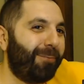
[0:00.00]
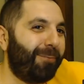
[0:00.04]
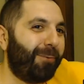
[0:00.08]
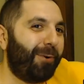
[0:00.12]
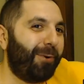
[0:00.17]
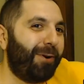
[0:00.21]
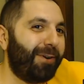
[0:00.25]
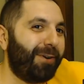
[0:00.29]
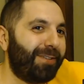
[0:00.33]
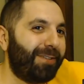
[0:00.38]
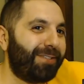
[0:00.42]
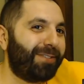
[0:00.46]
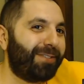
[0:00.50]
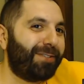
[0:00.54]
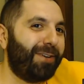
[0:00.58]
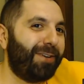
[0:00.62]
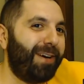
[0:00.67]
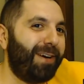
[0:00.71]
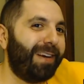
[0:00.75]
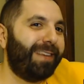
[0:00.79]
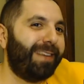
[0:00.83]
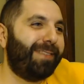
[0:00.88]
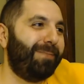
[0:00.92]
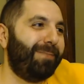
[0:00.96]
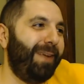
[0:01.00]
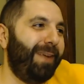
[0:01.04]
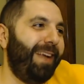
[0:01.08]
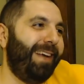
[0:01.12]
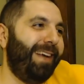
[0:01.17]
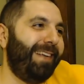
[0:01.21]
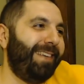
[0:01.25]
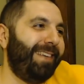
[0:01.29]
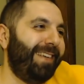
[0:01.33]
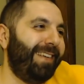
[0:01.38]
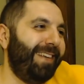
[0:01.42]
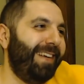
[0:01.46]
world's strongest
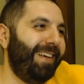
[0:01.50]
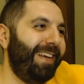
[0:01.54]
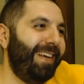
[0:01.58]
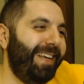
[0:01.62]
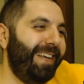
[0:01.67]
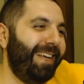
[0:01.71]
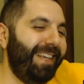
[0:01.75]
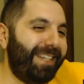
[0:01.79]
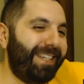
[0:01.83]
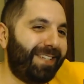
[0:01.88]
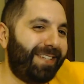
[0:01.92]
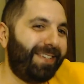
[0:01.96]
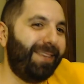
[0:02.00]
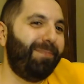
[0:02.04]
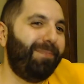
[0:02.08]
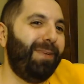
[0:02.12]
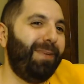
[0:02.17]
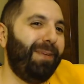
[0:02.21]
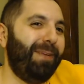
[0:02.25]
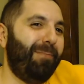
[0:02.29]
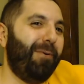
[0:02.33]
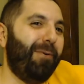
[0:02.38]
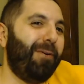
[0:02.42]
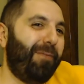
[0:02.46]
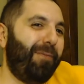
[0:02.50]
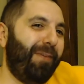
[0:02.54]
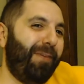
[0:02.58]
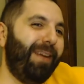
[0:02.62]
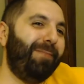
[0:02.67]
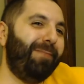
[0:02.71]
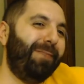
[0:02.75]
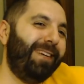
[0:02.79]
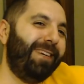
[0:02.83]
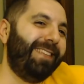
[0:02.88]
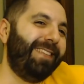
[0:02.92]
man. He should be more famous.